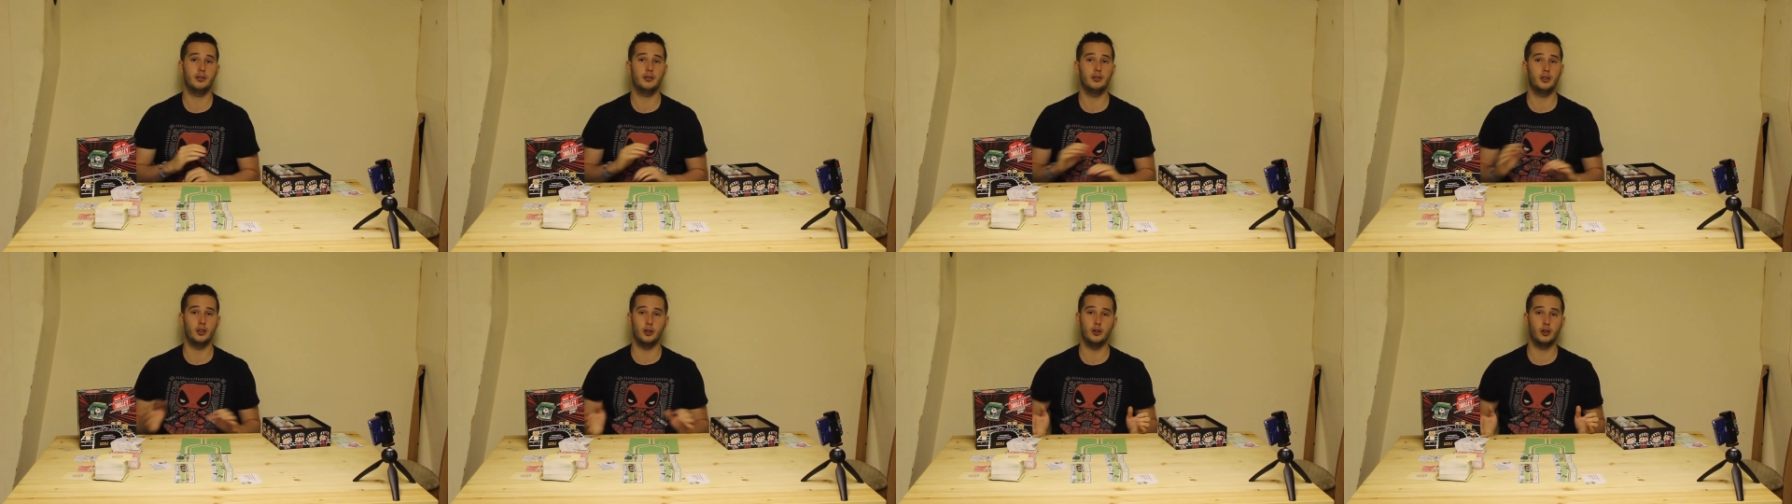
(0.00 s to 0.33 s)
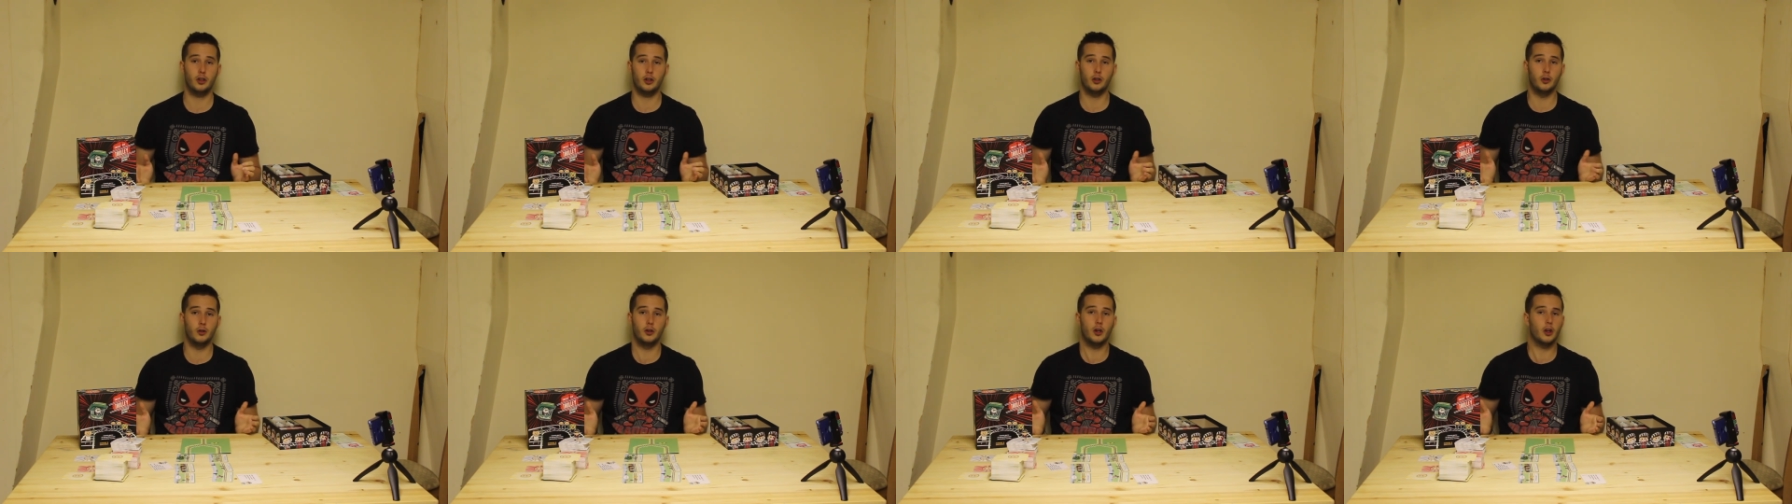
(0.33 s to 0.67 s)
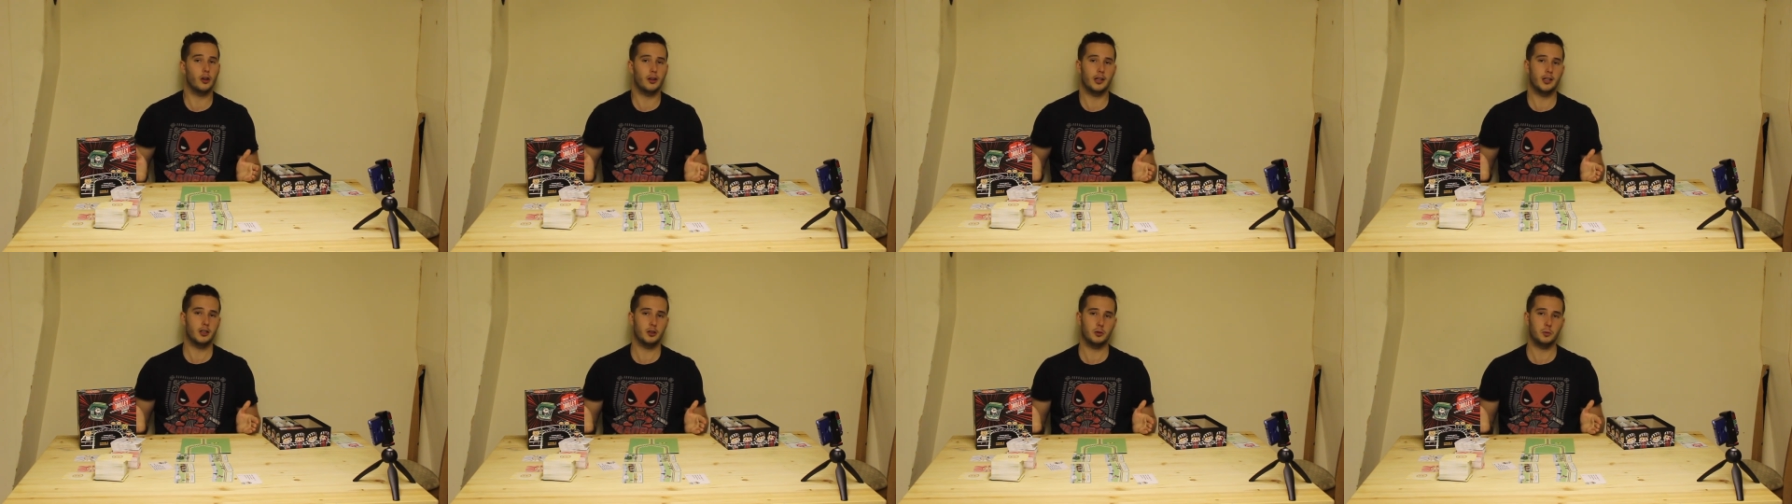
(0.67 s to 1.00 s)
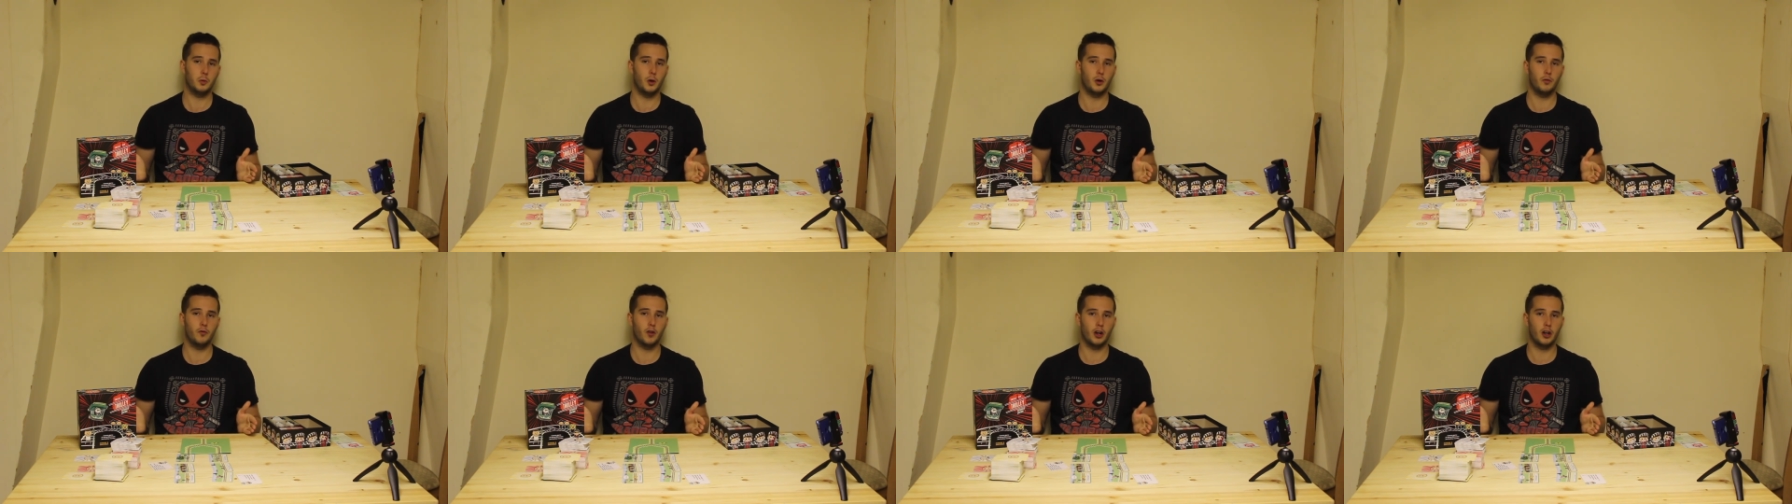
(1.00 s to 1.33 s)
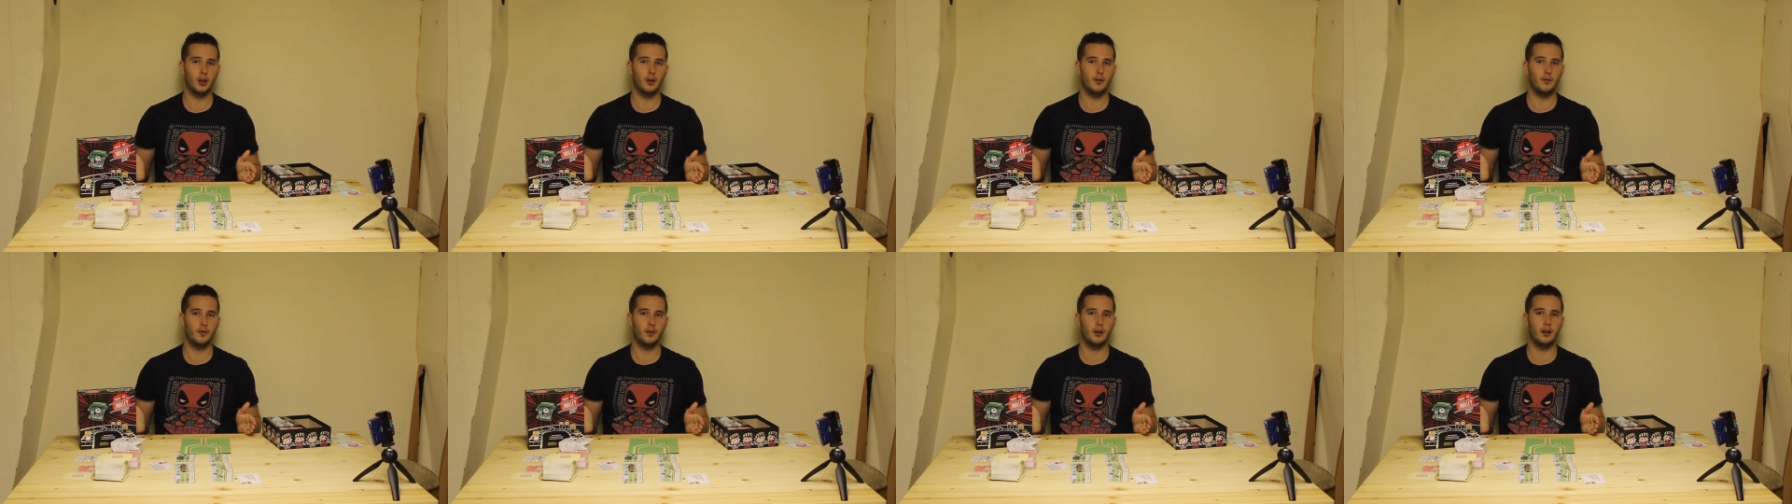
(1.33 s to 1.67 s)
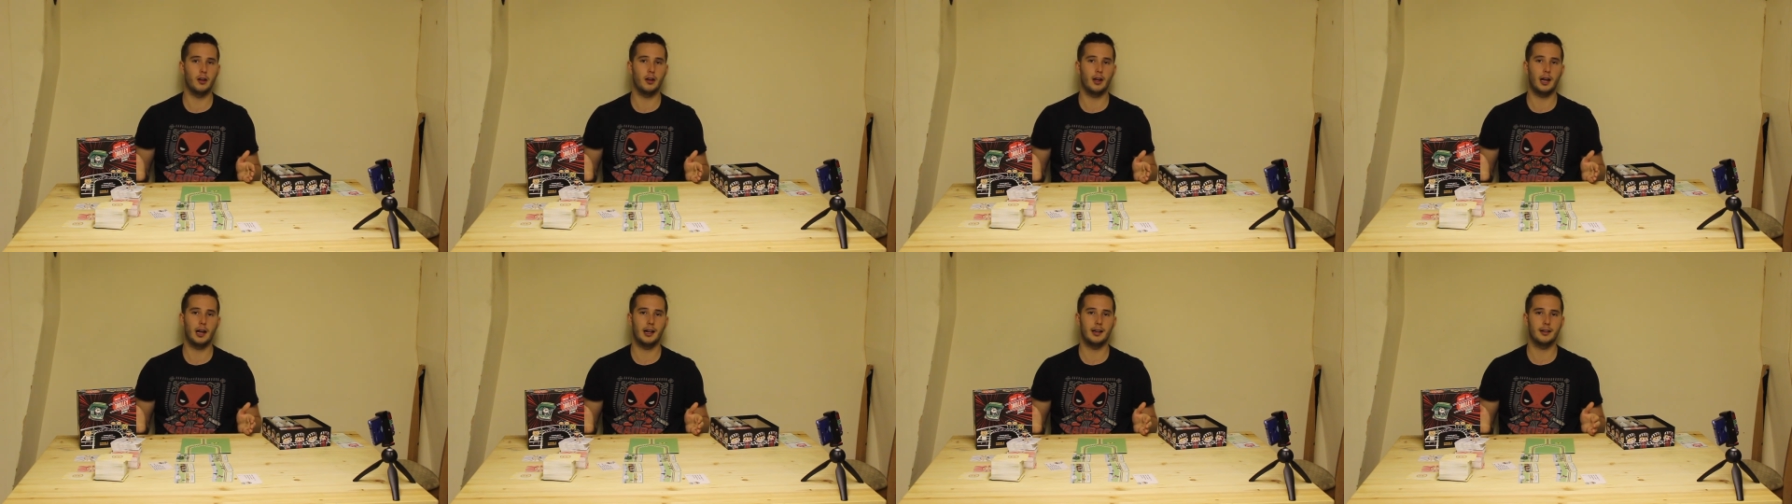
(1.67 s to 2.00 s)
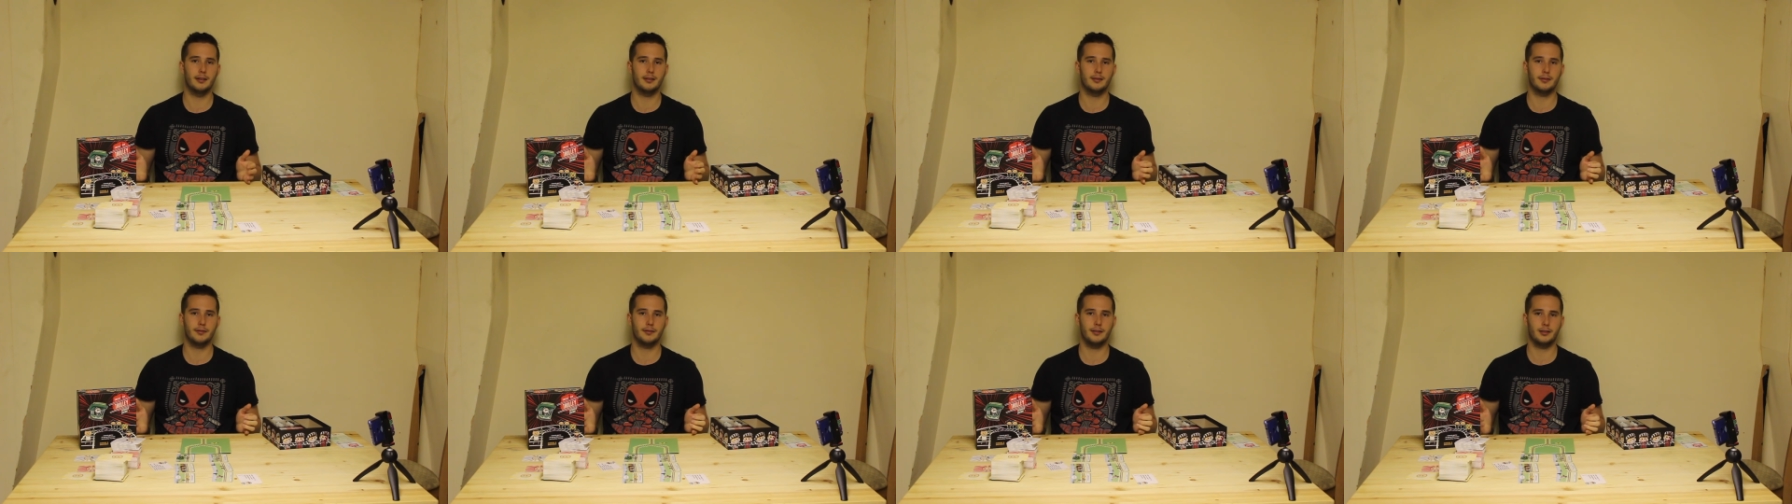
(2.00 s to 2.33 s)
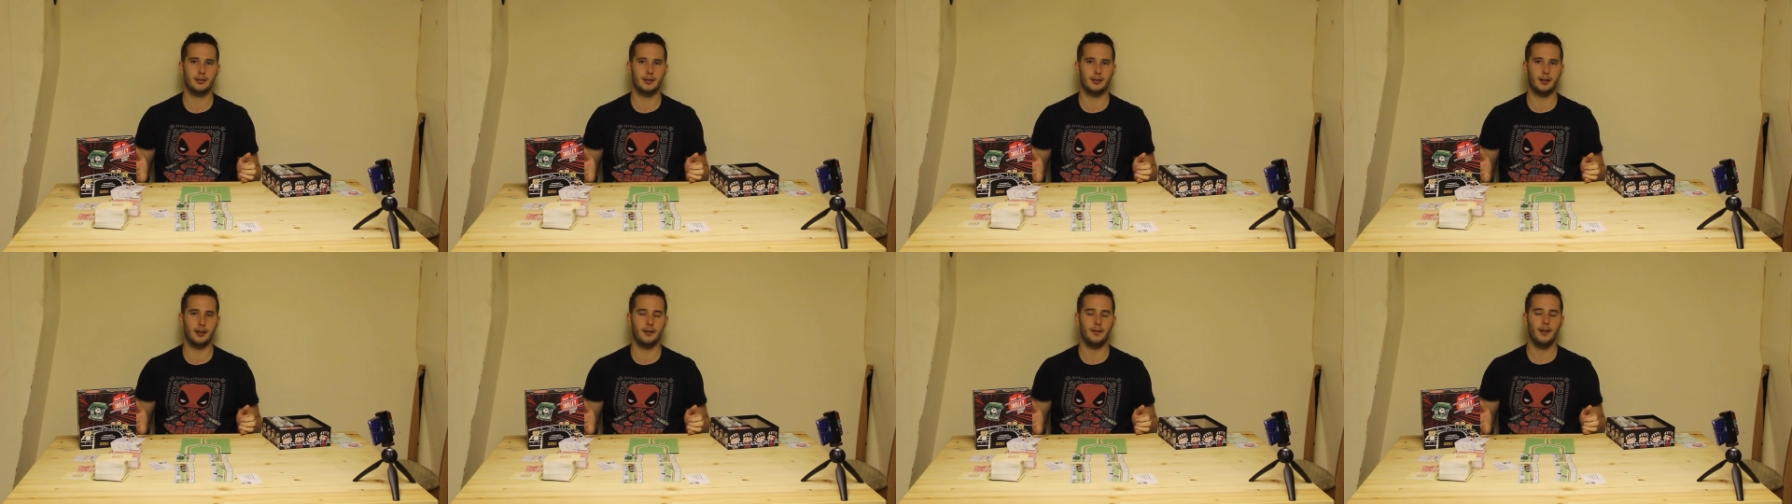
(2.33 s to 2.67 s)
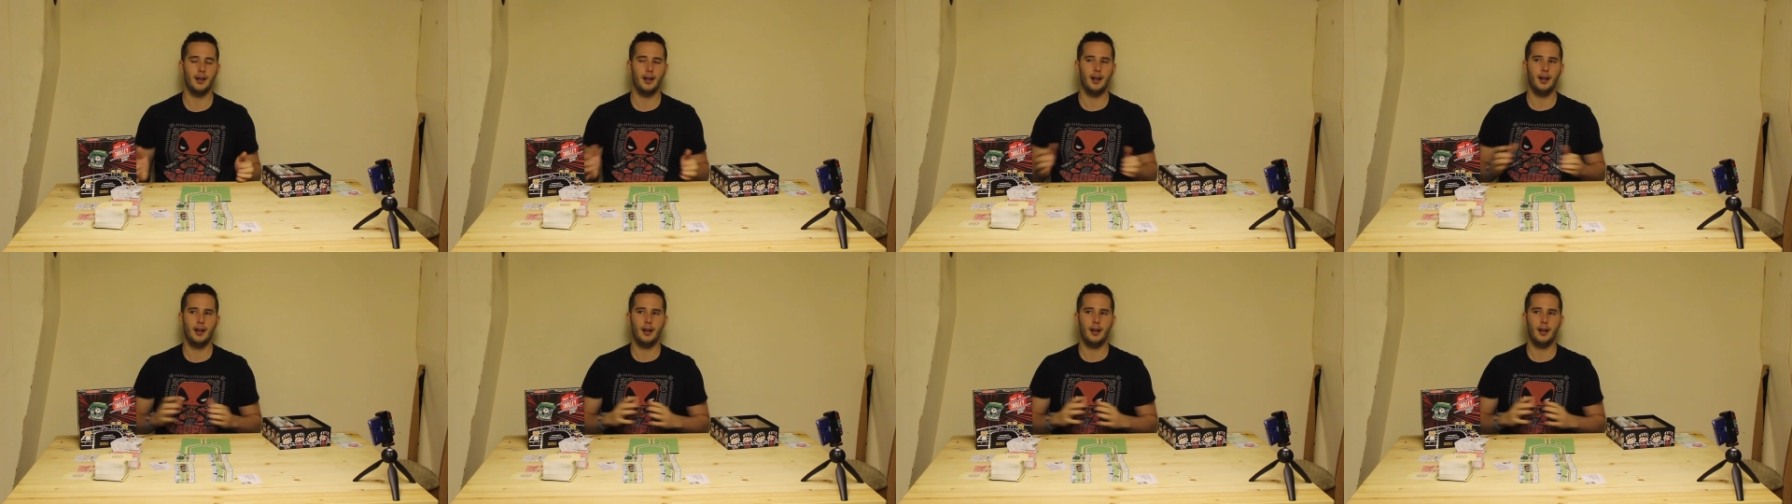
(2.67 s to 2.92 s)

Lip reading: you know they just won't run over, and it's like,